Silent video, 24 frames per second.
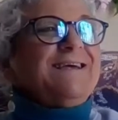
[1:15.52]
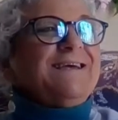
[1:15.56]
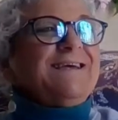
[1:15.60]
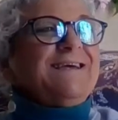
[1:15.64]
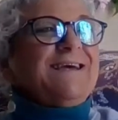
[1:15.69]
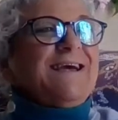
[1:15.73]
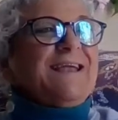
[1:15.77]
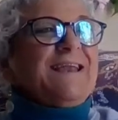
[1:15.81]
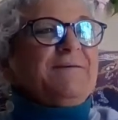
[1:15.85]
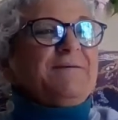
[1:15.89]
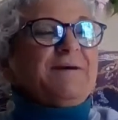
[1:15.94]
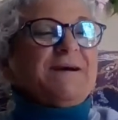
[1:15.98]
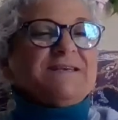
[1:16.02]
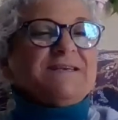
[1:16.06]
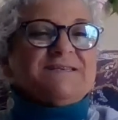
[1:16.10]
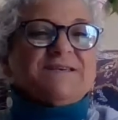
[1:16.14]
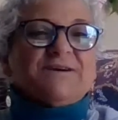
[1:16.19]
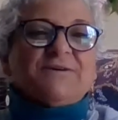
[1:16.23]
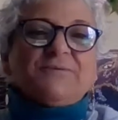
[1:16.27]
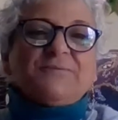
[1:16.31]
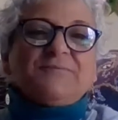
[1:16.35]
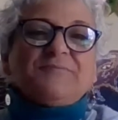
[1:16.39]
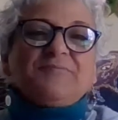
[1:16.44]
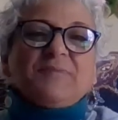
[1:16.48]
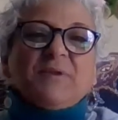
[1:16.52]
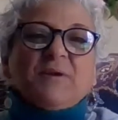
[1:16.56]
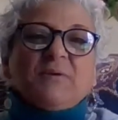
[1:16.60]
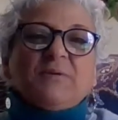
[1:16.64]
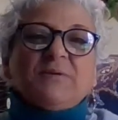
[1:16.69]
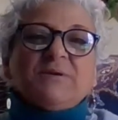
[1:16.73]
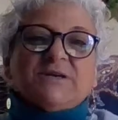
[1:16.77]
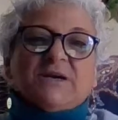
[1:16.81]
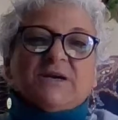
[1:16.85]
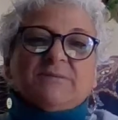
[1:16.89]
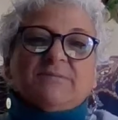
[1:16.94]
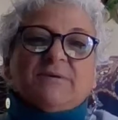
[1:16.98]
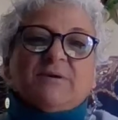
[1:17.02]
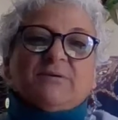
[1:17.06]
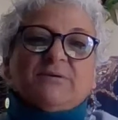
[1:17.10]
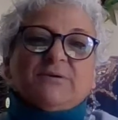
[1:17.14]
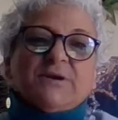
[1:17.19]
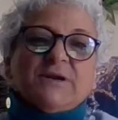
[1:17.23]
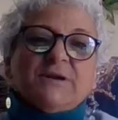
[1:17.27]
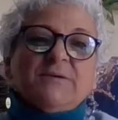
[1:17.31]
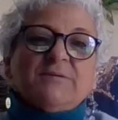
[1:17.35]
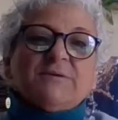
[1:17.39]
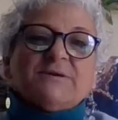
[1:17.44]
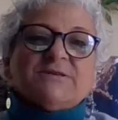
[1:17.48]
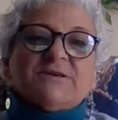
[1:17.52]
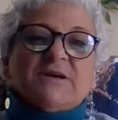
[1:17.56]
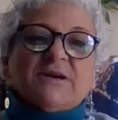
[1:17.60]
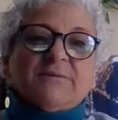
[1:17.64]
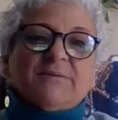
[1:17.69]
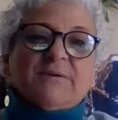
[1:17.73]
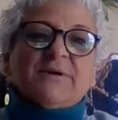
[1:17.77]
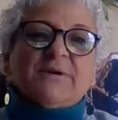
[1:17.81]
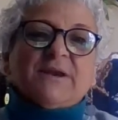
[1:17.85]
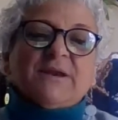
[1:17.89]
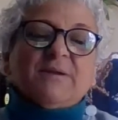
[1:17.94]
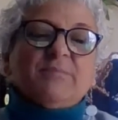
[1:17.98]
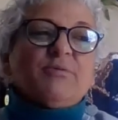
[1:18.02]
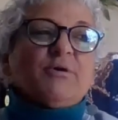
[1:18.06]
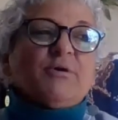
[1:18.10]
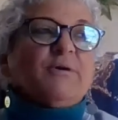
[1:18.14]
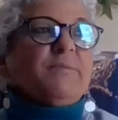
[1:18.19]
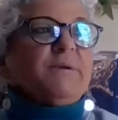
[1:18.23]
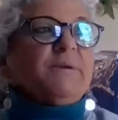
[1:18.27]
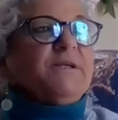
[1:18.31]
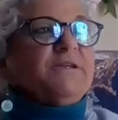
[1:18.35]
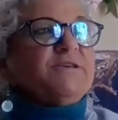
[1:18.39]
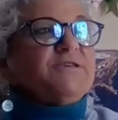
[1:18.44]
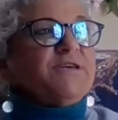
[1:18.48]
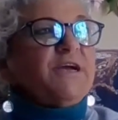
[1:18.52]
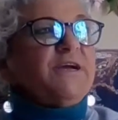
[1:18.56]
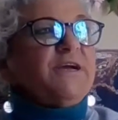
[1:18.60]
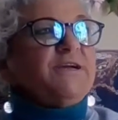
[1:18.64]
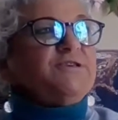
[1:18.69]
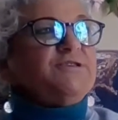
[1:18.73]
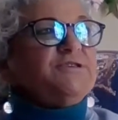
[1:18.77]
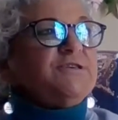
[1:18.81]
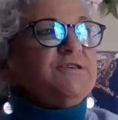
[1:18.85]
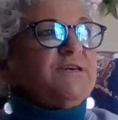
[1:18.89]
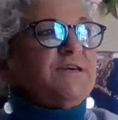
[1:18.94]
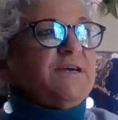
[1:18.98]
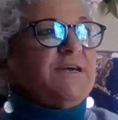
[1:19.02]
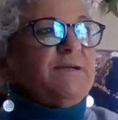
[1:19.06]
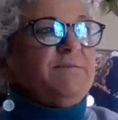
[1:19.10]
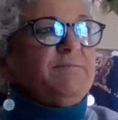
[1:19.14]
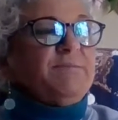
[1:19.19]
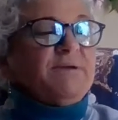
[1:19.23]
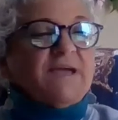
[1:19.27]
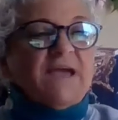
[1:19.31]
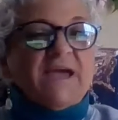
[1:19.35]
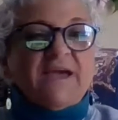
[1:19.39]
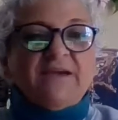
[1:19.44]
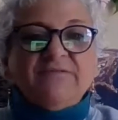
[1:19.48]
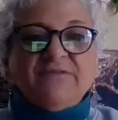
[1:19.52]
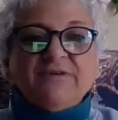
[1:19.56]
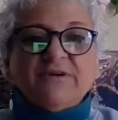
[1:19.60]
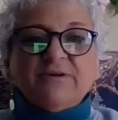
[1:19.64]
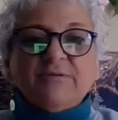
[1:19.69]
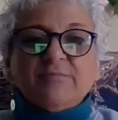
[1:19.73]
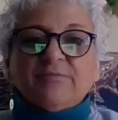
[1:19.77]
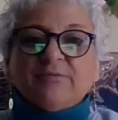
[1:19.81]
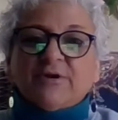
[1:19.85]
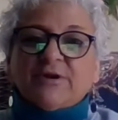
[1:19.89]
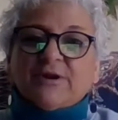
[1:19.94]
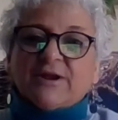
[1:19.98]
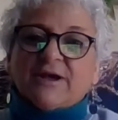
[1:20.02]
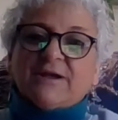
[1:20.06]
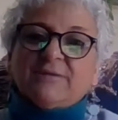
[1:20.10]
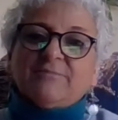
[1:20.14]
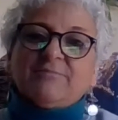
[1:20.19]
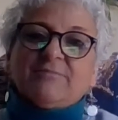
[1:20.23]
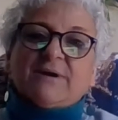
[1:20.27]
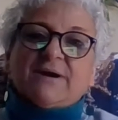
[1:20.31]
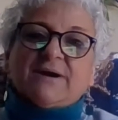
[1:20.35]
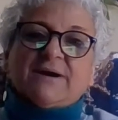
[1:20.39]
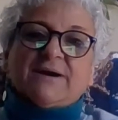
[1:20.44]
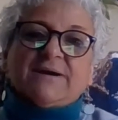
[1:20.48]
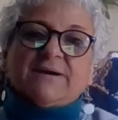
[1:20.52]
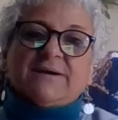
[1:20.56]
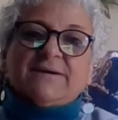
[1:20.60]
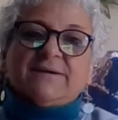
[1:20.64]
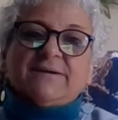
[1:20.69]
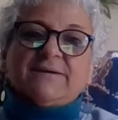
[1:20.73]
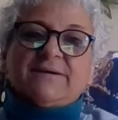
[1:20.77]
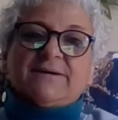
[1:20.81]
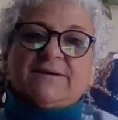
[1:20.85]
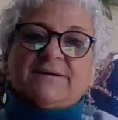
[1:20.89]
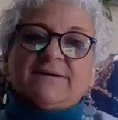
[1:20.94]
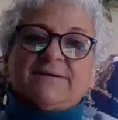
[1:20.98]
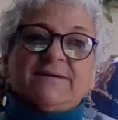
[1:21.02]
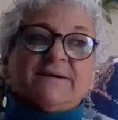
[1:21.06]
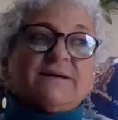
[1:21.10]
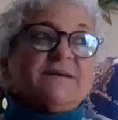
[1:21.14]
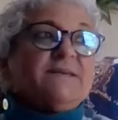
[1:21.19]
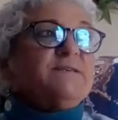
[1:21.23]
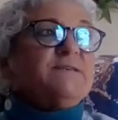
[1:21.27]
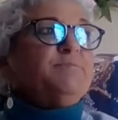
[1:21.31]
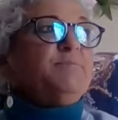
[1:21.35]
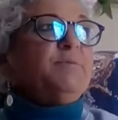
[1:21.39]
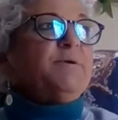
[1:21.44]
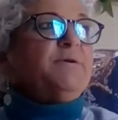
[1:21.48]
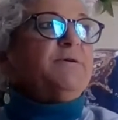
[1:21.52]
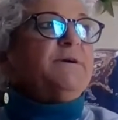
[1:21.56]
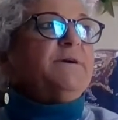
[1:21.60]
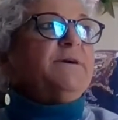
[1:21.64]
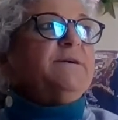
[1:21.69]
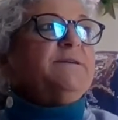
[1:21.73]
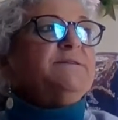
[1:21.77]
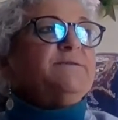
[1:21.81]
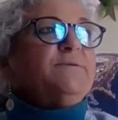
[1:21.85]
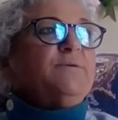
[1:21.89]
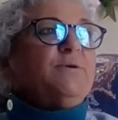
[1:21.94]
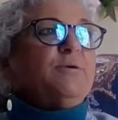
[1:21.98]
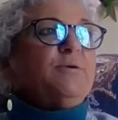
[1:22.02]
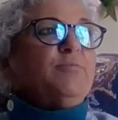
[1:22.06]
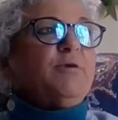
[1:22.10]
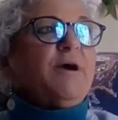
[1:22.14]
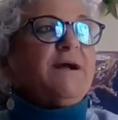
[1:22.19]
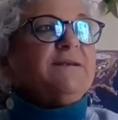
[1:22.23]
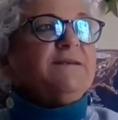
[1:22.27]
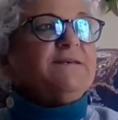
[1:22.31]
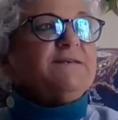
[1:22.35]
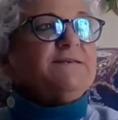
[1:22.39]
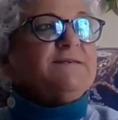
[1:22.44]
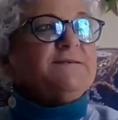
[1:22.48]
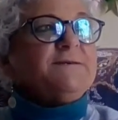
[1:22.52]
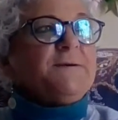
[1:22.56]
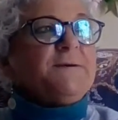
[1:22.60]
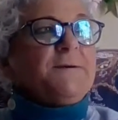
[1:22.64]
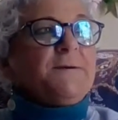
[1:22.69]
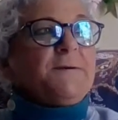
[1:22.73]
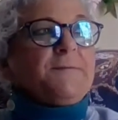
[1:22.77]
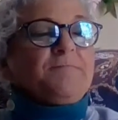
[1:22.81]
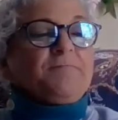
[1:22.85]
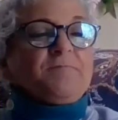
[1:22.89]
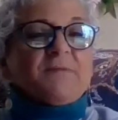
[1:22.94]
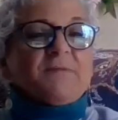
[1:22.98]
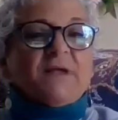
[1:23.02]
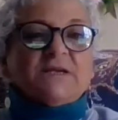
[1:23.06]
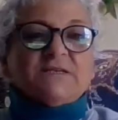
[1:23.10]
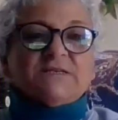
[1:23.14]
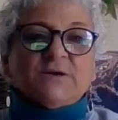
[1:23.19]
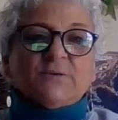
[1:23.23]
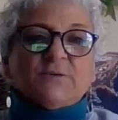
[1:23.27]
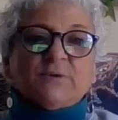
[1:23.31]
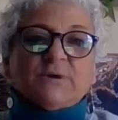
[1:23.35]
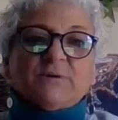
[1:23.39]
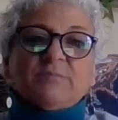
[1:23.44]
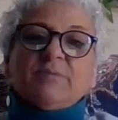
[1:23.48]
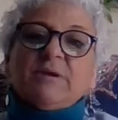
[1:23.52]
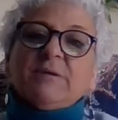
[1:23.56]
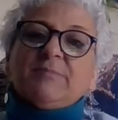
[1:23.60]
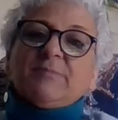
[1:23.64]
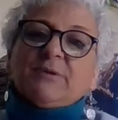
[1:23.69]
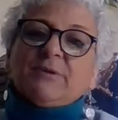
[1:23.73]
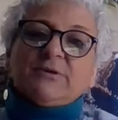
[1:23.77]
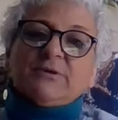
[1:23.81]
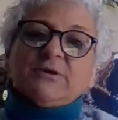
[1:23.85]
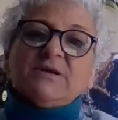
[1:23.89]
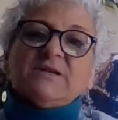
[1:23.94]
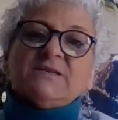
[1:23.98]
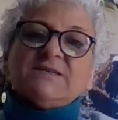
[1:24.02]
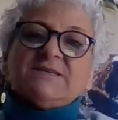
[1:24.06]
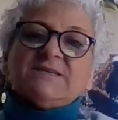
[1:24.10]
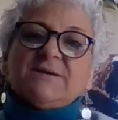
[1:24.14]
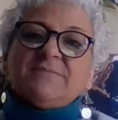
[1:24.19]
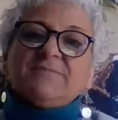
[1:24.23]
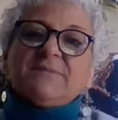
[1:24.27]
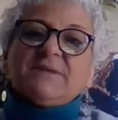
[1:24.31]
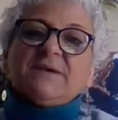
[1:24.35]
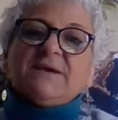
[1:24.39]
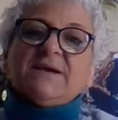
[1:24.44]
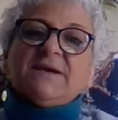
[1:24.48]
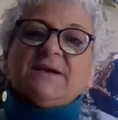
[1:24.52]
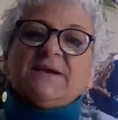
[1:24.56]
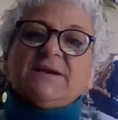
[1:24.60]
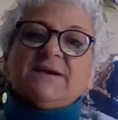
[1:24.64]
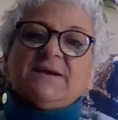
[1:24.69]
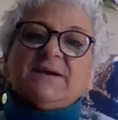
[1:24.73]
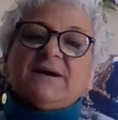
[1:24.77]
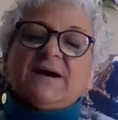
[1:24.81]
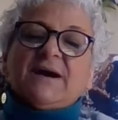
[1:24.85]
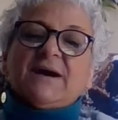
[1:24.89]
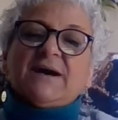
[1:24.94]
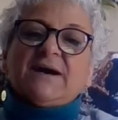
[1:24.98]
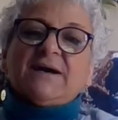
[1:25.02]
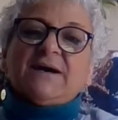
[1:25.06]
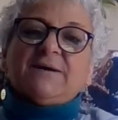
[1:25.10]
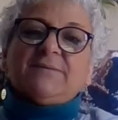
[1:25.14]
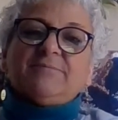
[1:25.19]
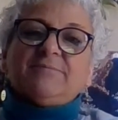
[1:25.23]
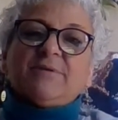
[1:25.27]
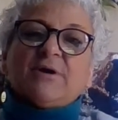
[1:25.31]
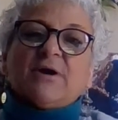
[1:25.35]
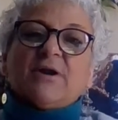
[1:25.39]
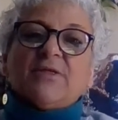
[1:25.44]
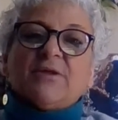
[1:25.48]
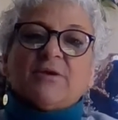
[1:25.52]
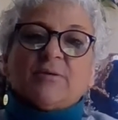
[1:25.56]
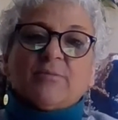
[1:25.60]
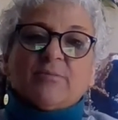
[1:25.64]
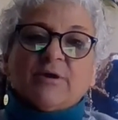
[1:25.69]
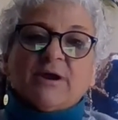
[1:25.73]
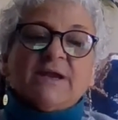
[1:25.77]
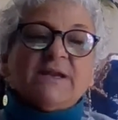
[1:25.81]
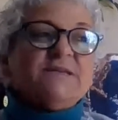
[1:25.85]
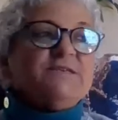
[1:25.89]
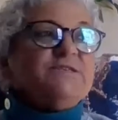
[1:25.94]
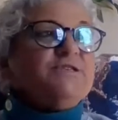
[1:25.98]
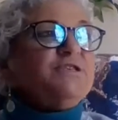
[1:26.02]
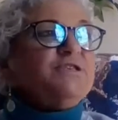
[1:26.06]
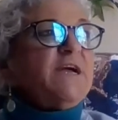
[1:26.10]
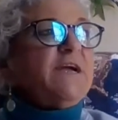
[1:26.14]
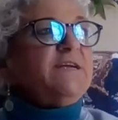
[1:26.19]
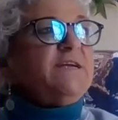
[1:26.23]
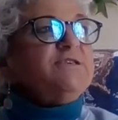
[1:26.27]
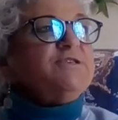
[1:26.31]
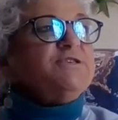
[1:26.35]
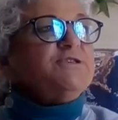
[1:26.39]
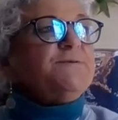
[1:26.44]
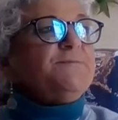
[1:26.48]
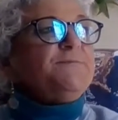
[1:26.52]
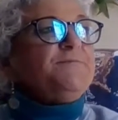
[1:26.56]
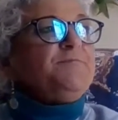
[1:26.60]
Anyway, so when we talk about learning, we're talking about any permanent change in behavior brought on by experience or practice. So when people learn something, part of their brain is changed,